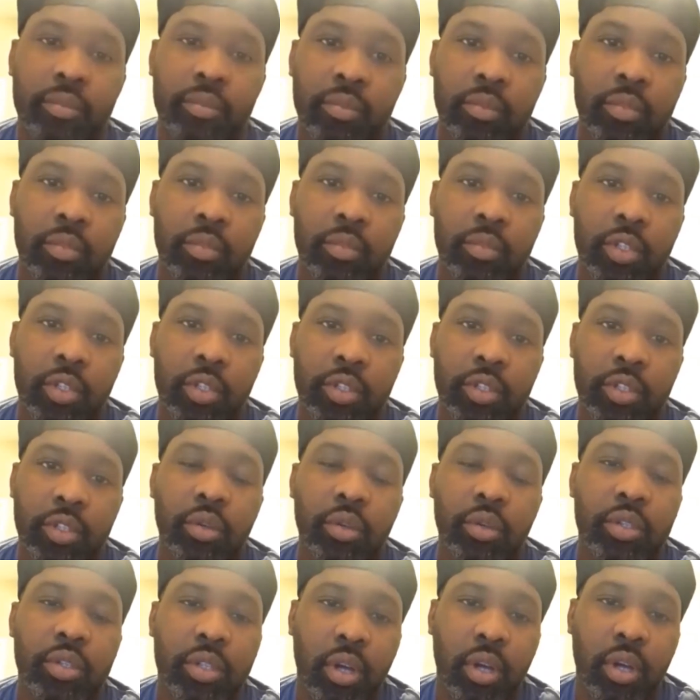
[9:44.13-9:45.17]
The 2-star
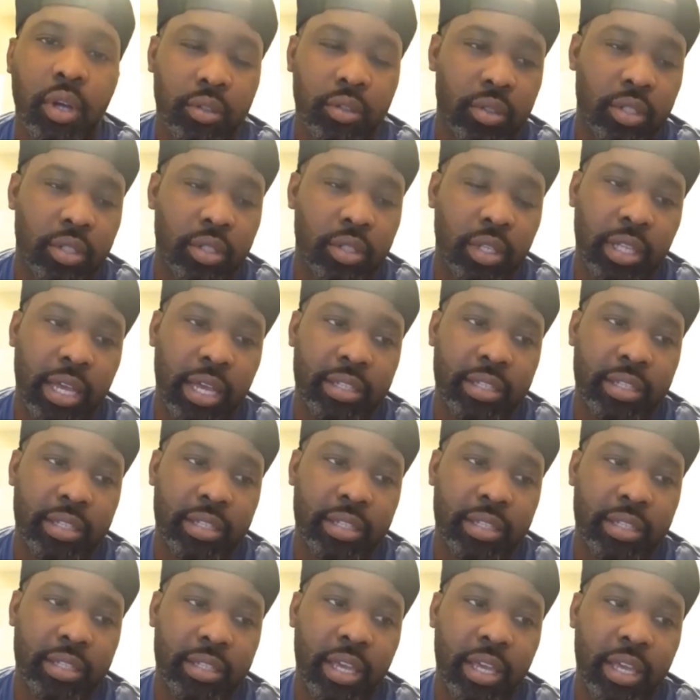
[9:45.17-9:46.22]
students of the class, they
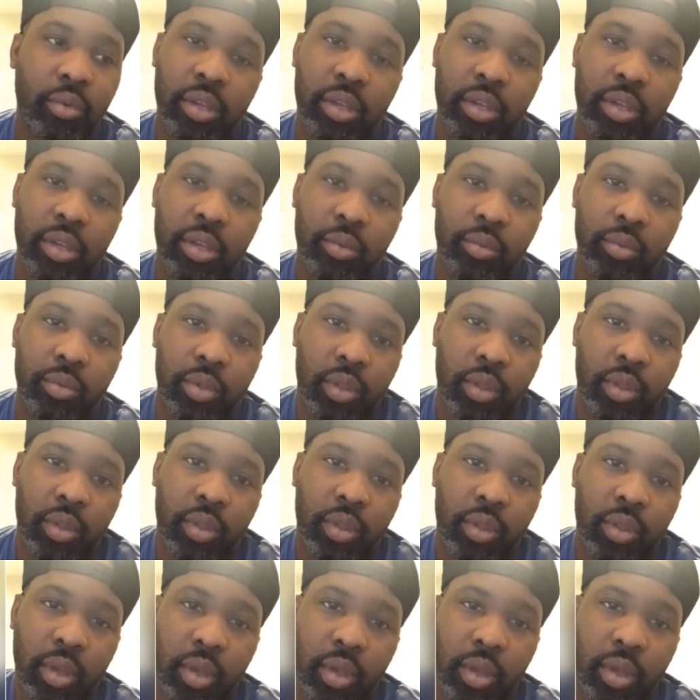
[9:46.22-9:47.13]
really, you know, they want to